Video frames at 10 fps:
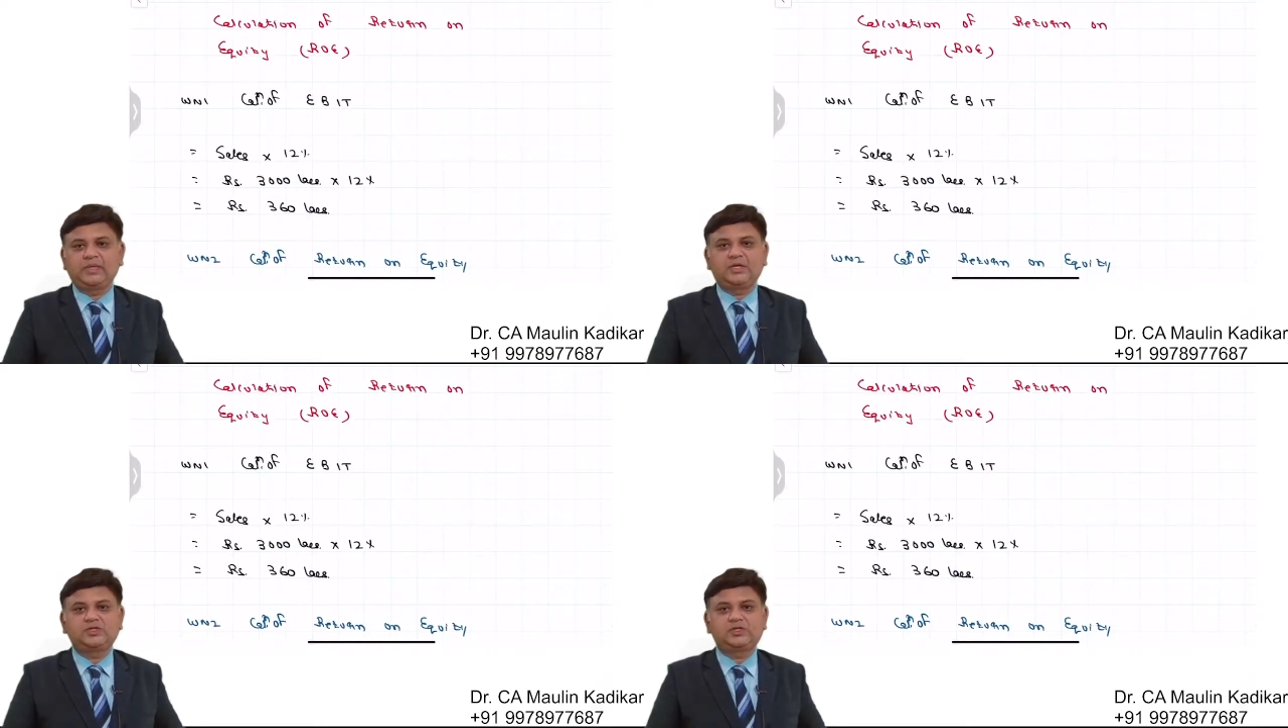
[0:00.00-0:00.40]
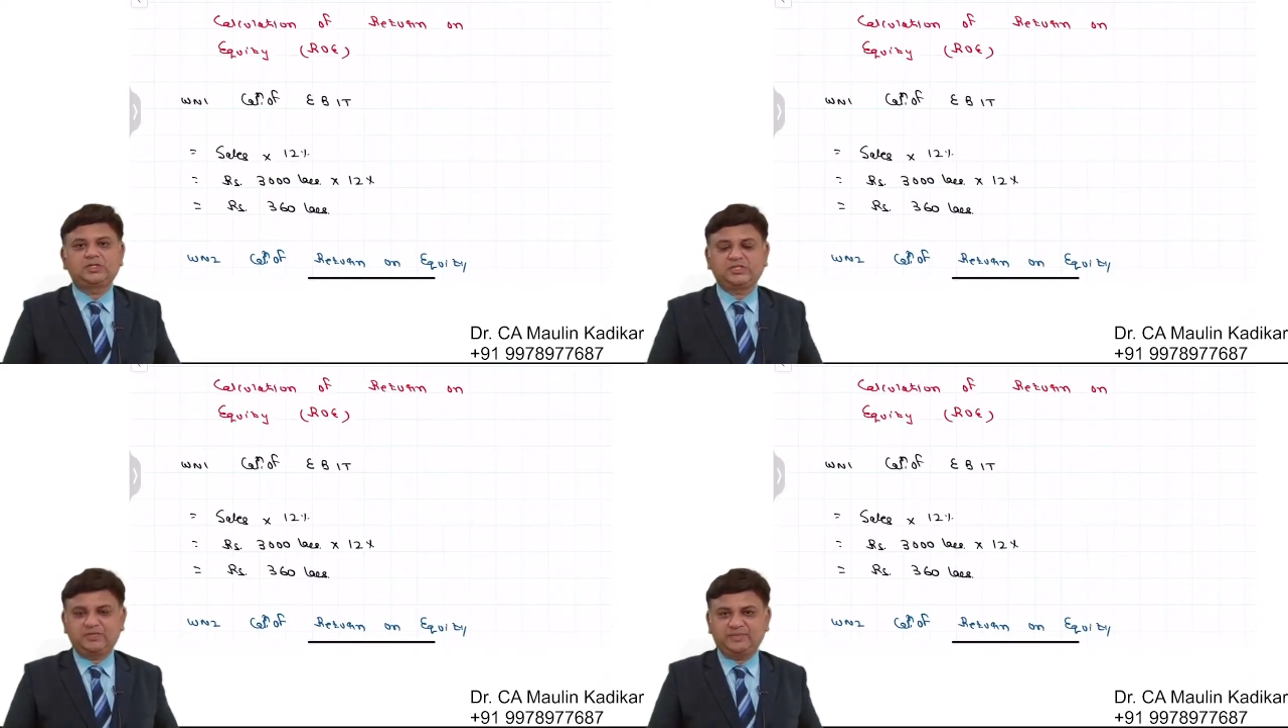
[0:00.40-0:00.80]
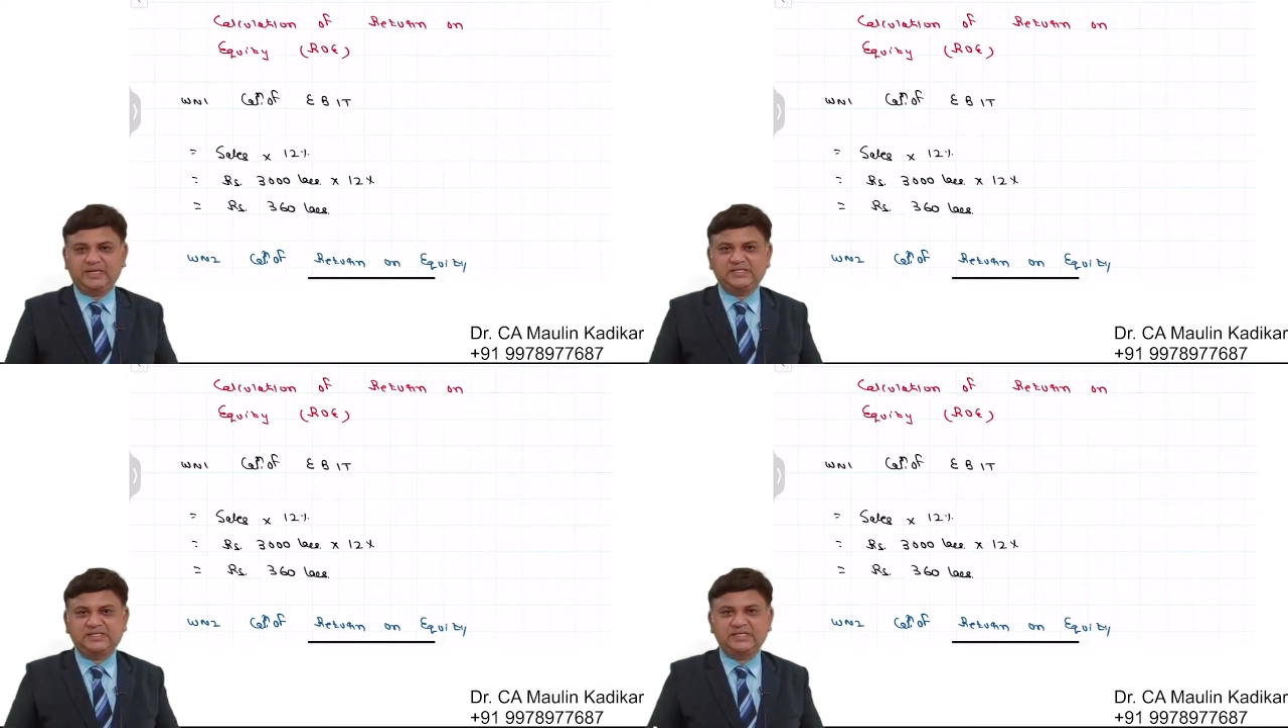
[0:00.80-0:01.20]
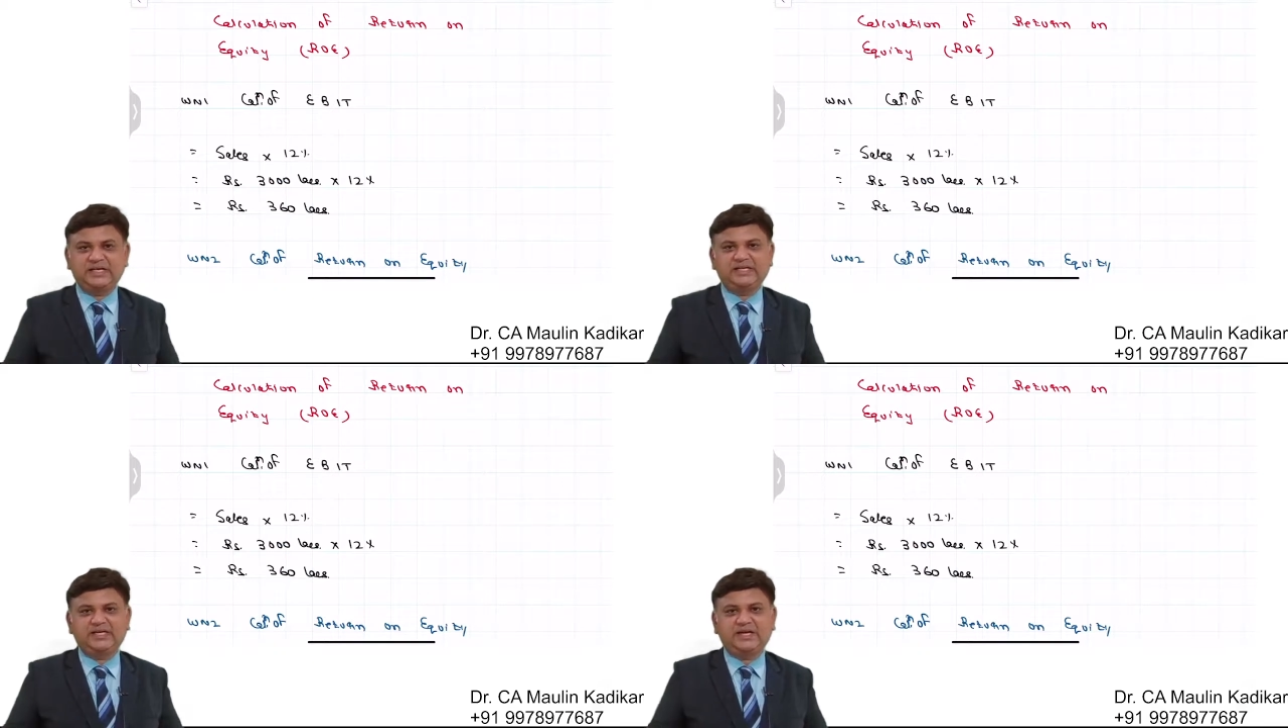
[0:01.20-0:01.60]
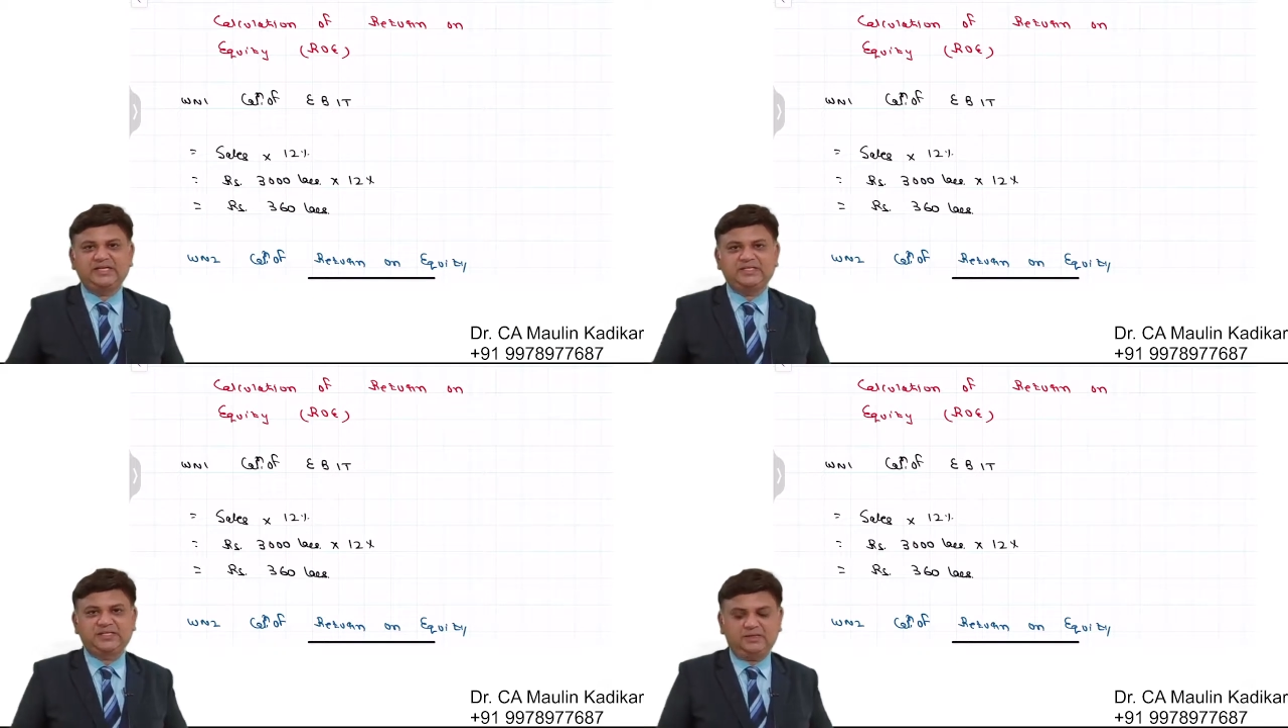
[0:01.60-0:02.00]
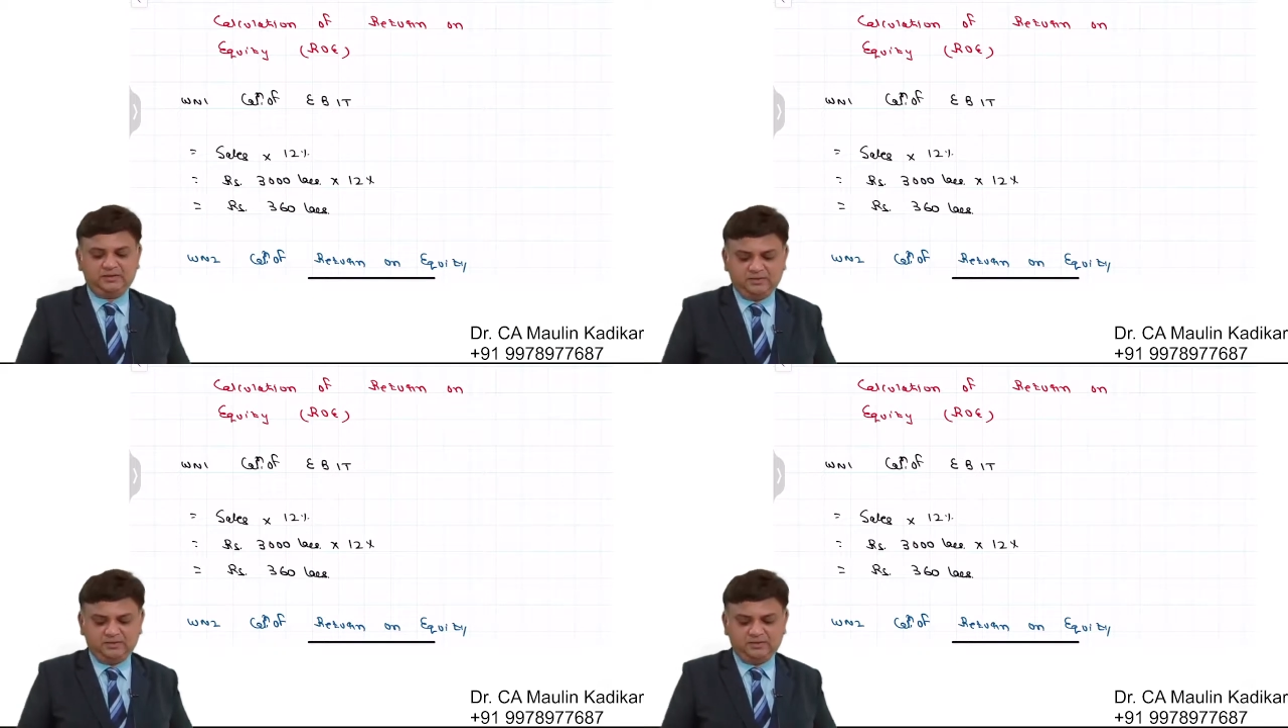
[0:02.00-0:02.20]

So summarizing the entire answer,